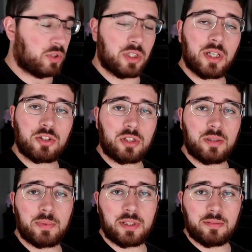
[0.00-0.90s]
she can get
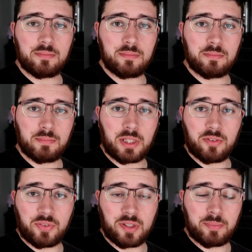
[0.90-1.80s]
treatment and make
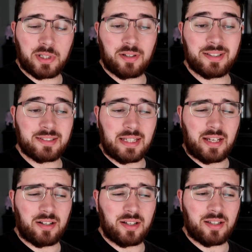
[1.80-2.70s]
her feel better on a
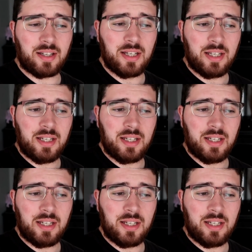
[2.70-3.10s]
Saturday